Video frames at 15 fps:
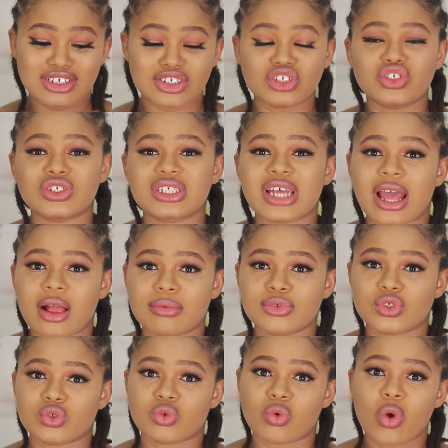It just
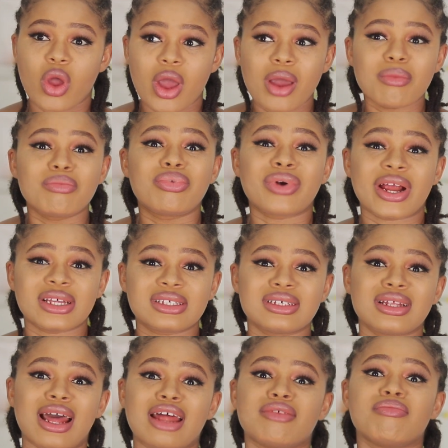helps to
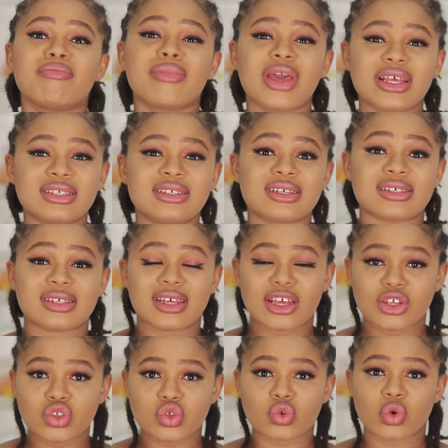brighten and makes the
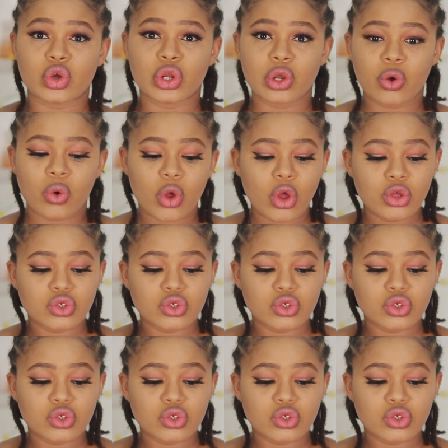skin to glow.